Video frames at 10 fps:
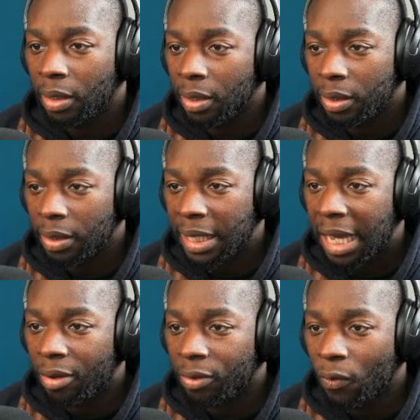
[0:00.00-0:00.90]

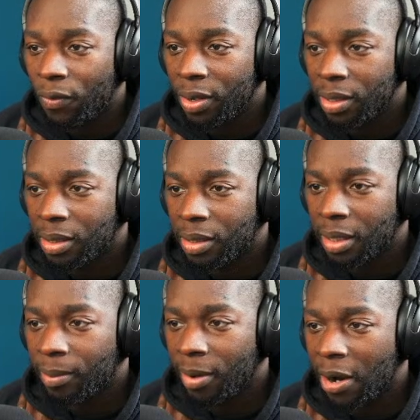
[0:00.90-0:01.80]
Now, if confidence
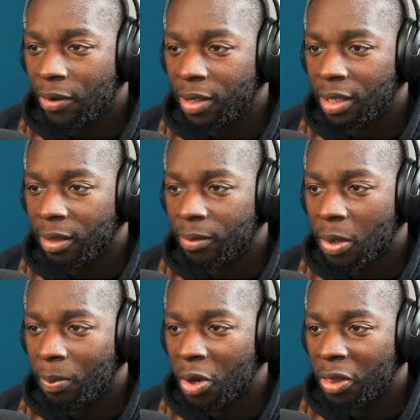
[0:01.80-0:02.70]
and brownie are
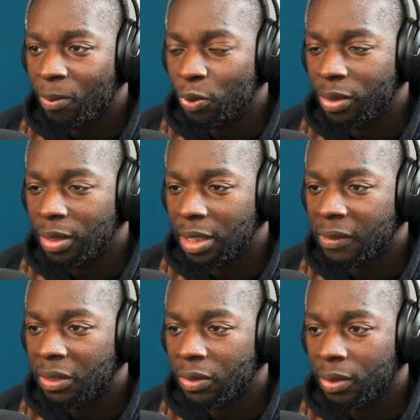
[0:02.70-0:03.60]
both more than
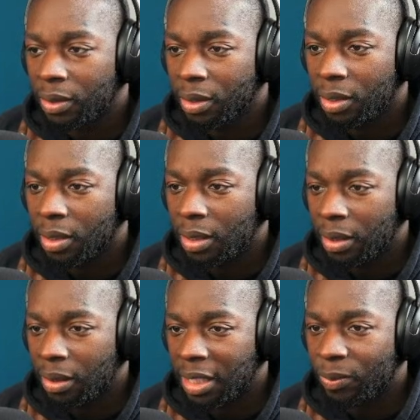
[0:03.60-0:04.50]
0,
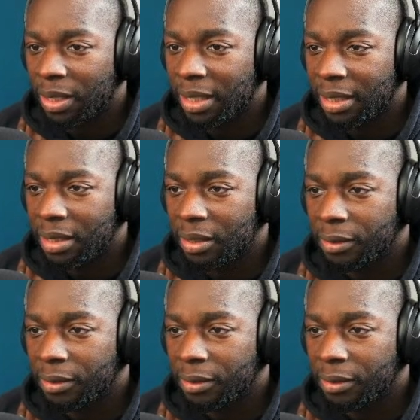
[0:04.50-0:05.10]
this one hits.